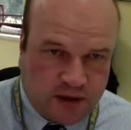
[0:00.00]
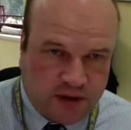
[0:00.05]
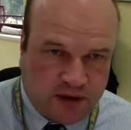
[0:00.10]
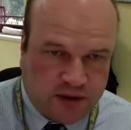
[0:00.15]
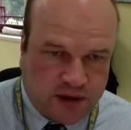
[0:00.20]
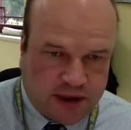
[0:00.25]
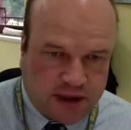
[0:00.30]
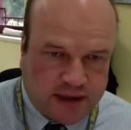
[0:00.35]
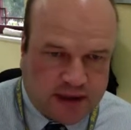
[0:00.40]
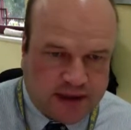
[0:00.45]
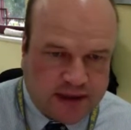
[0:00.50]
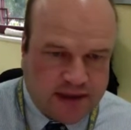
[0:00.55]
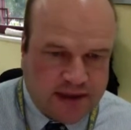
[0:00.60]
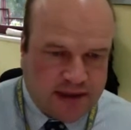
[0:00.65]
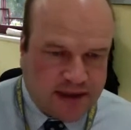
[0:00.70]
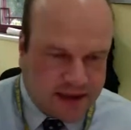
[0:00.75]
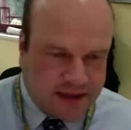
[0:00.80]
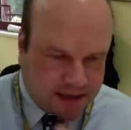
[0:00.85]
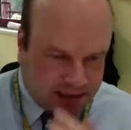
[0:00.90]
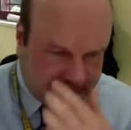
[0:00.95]
we look at
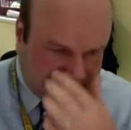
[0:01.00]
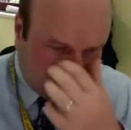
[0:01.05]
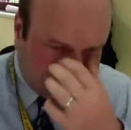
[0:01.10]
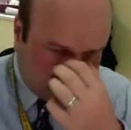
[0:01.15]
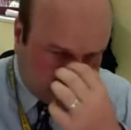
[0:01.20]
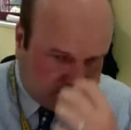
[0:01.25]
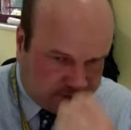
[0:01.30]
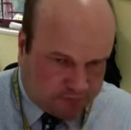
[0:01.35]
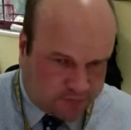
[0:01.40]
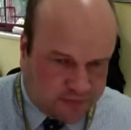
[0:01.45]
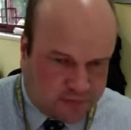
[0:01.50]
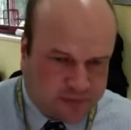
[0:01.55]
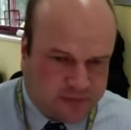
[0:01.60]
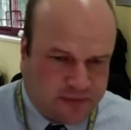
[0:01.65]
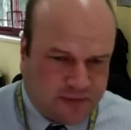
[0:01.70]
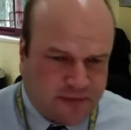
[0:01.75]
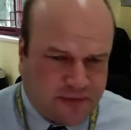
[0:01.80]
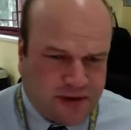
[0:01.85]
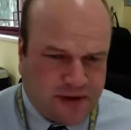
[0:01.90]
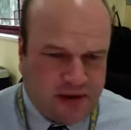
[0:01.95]
this,
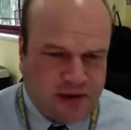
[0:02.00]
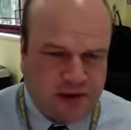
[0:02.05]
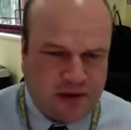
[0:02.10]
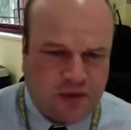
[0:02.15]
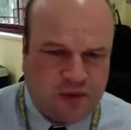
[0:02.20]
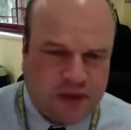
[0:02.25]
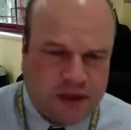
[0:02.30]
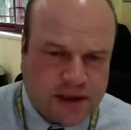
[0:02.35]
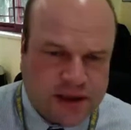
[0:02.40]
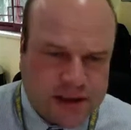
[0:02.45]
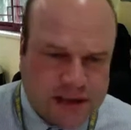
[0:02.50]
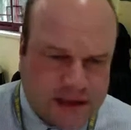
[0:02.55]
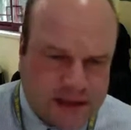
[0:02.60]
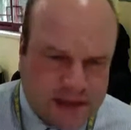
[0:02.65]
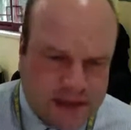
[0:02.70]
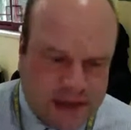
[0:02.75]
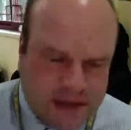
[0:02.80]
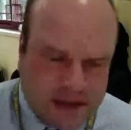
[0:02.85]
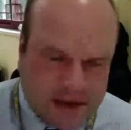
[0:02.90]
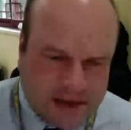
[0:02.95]
we can
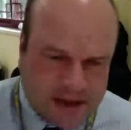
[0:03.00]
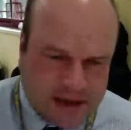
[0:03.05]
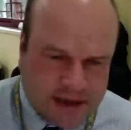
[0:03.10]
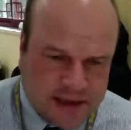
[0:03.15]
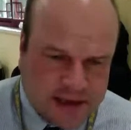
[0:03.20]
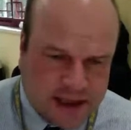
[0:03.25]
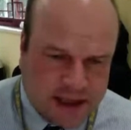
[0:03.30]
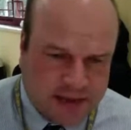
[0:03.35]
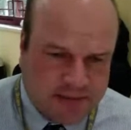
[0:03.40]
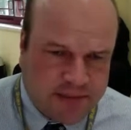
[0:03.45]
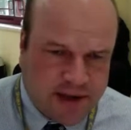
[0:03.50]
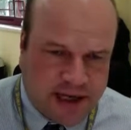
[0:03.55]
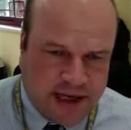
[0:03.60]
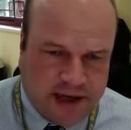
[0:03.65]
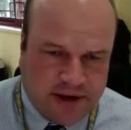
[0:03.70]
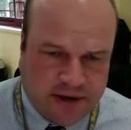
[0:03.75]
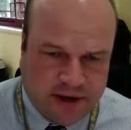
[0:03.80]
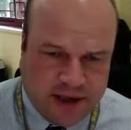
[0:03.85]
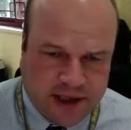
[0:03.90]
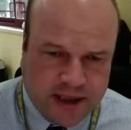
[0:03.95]
see there's a slight
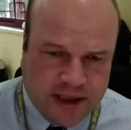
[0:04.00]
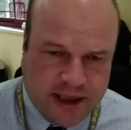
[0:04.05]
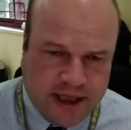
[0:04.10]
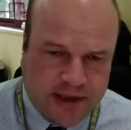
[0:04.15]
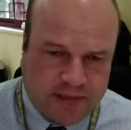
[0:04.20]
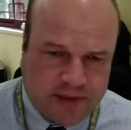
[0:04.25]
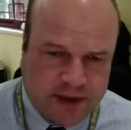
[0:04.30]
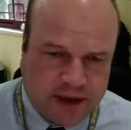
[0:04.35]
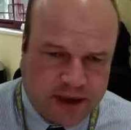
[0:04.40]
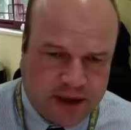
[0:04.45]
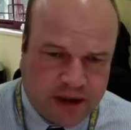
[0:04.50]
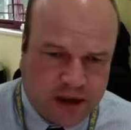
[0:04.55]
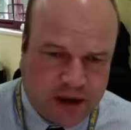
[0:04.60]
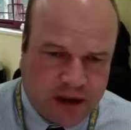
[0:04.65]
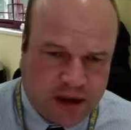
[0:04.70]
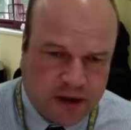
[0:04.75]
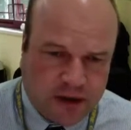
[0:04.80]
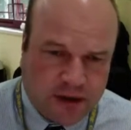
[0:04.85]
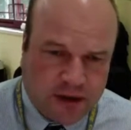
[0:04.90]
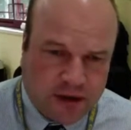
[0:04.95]
patterning happening
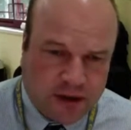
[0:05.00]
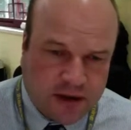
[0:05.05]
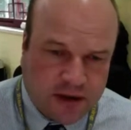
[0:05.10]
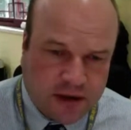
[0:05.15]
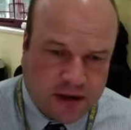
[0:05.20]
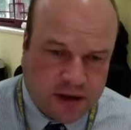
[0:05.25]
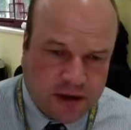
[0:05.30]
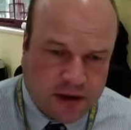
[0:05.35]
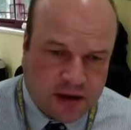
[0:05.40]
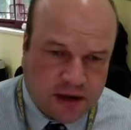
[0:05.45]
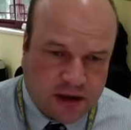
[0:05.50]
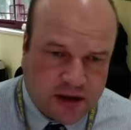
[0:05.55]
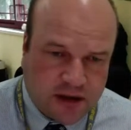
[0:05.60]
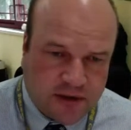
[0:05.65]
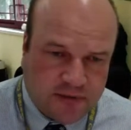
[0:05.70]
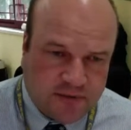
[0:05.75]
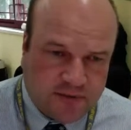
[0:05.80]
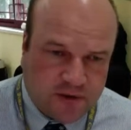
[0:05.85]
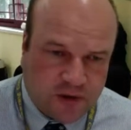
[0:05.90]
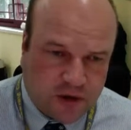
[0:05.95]
on
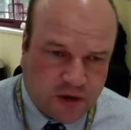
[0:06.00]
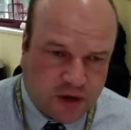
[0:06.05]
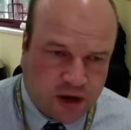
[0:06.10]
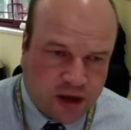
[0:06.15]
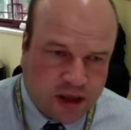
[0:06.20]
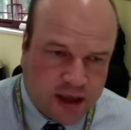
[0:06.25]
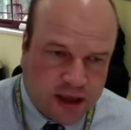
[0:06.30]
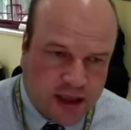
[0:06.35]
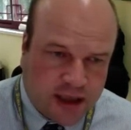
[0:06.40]
the floor,